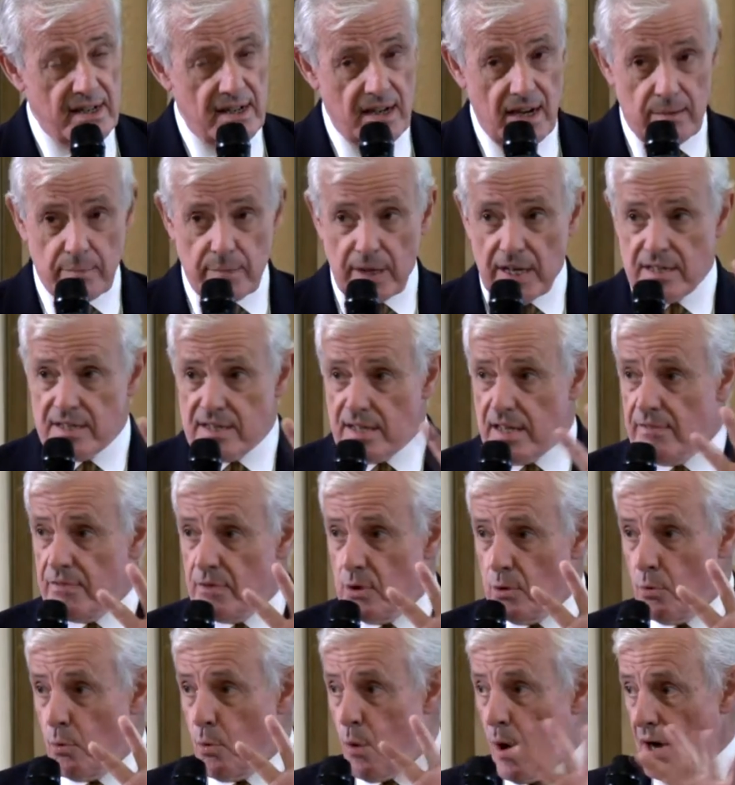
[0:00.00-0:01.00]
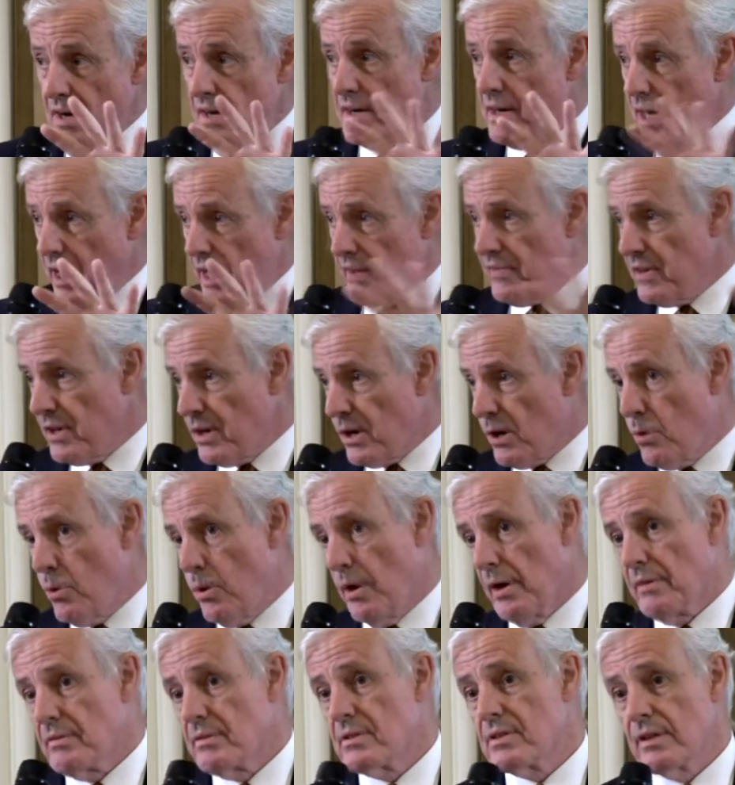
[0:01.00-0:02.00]
I'm going to give you one other
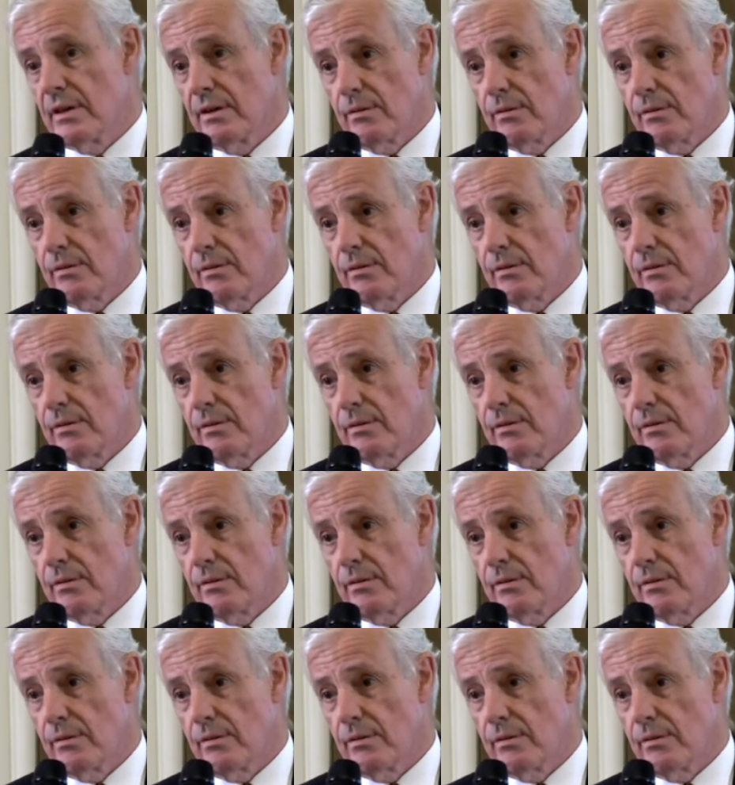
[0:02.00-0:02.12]
quote